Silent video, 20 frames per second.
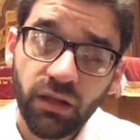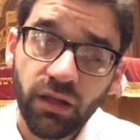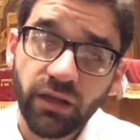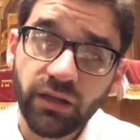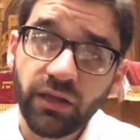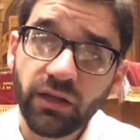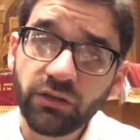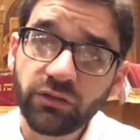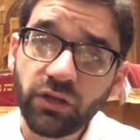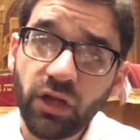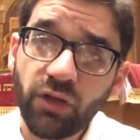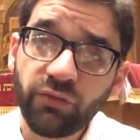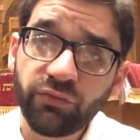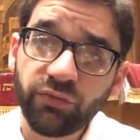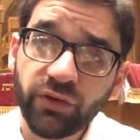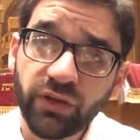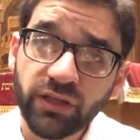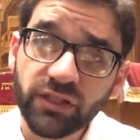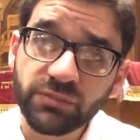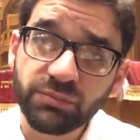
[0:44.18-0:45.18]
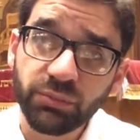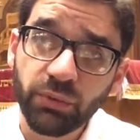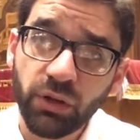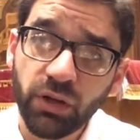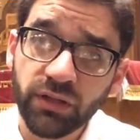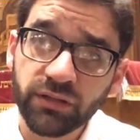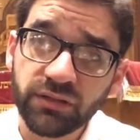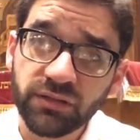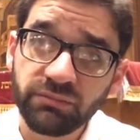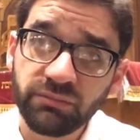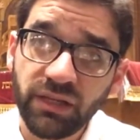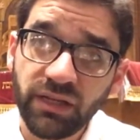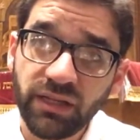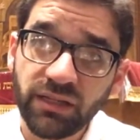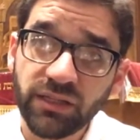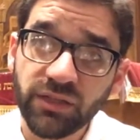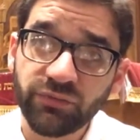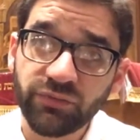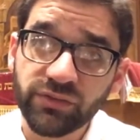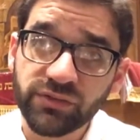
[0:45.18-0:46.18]
A guilt offering is brought in
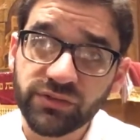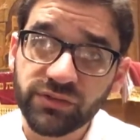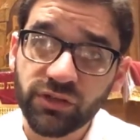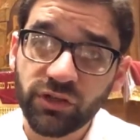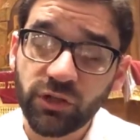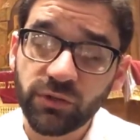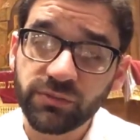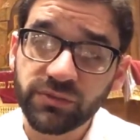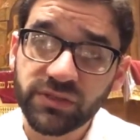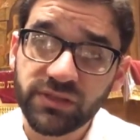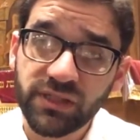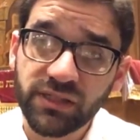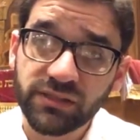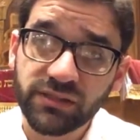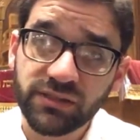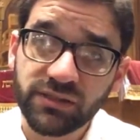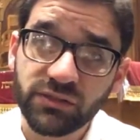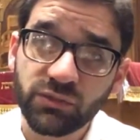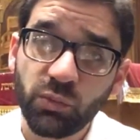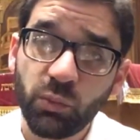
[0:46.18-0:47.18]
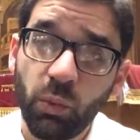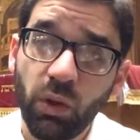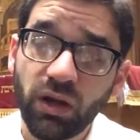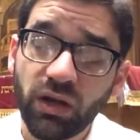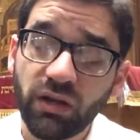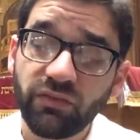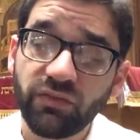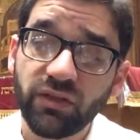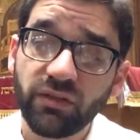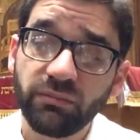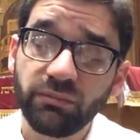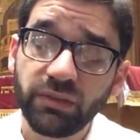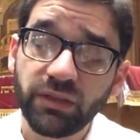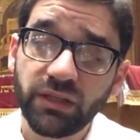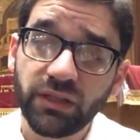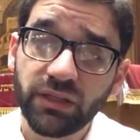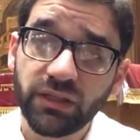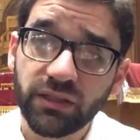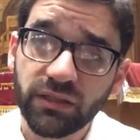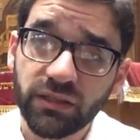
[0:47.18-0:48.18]
many different circumstances, one of them
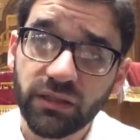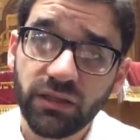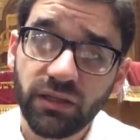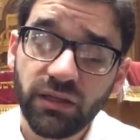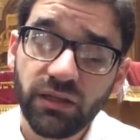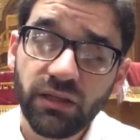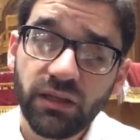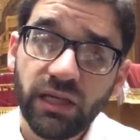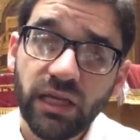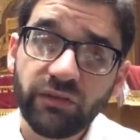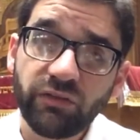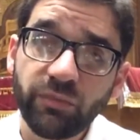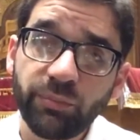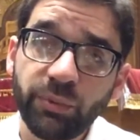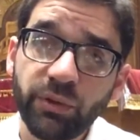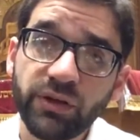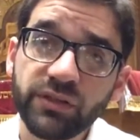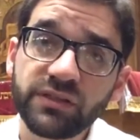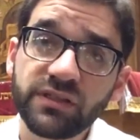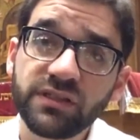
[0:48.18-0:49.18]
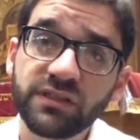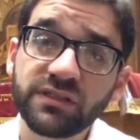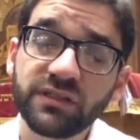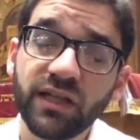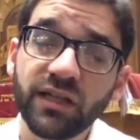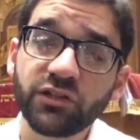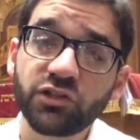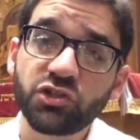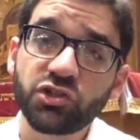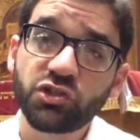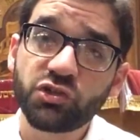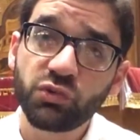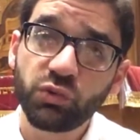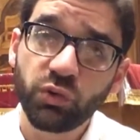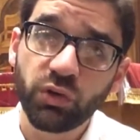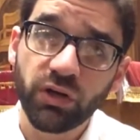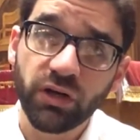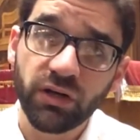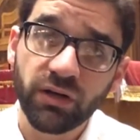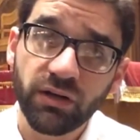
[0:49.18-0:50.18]
being if a person is not
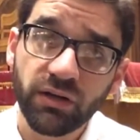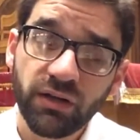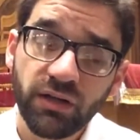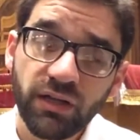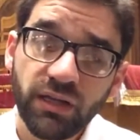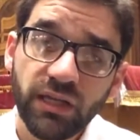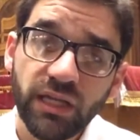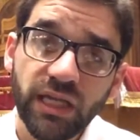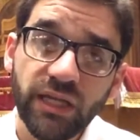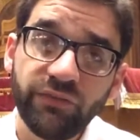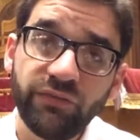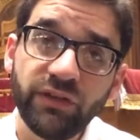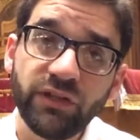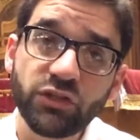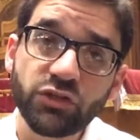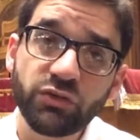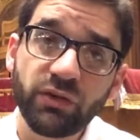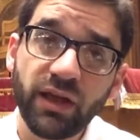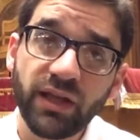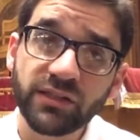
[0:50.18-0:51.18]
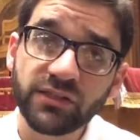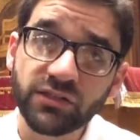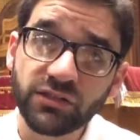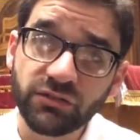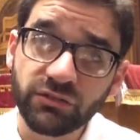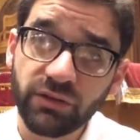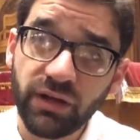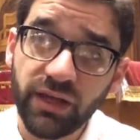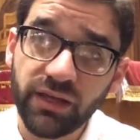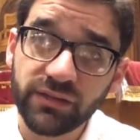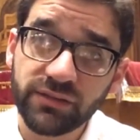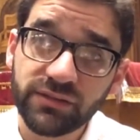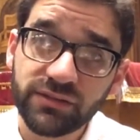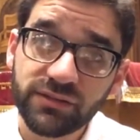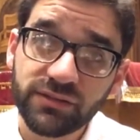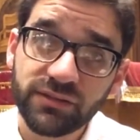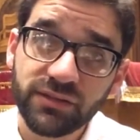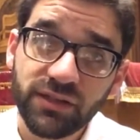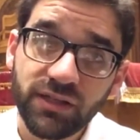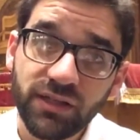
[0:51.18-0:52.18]
sure if he
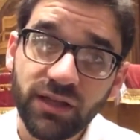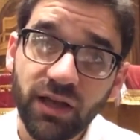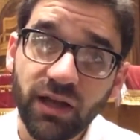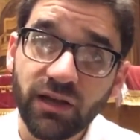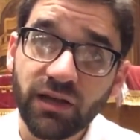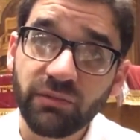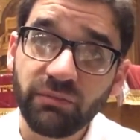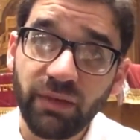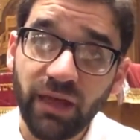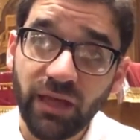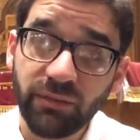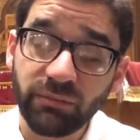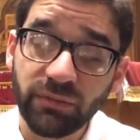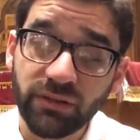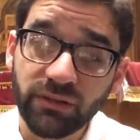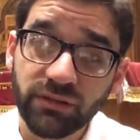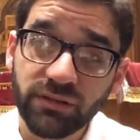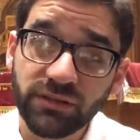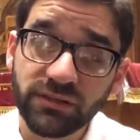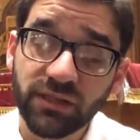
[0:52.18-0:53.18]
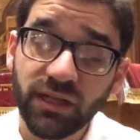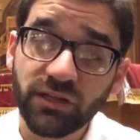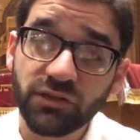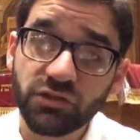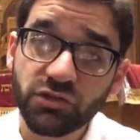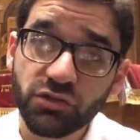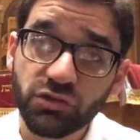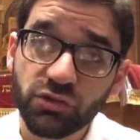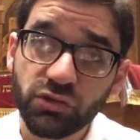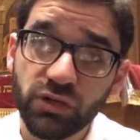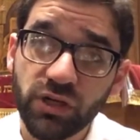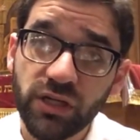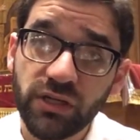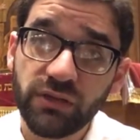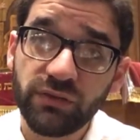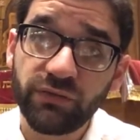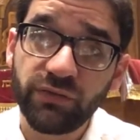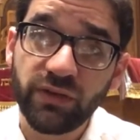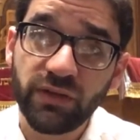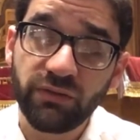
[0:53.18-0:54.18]
transgressed a commandment. He's not sure
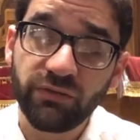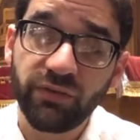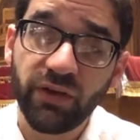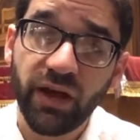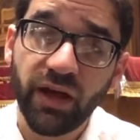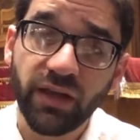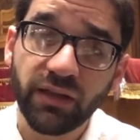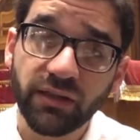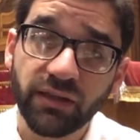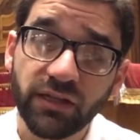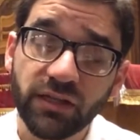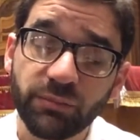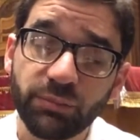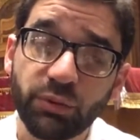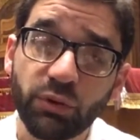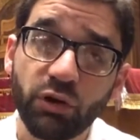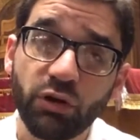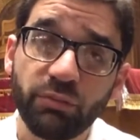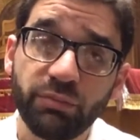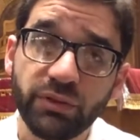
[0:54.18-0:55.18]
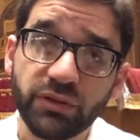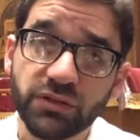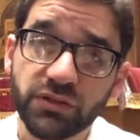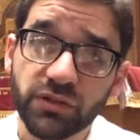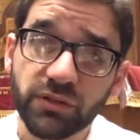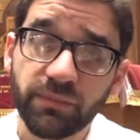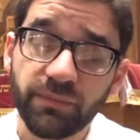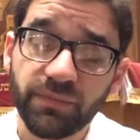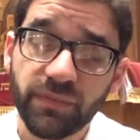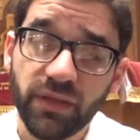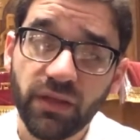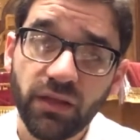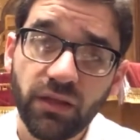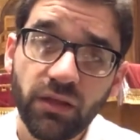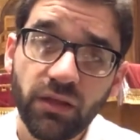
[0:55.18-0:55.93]
if he violated a prohibition.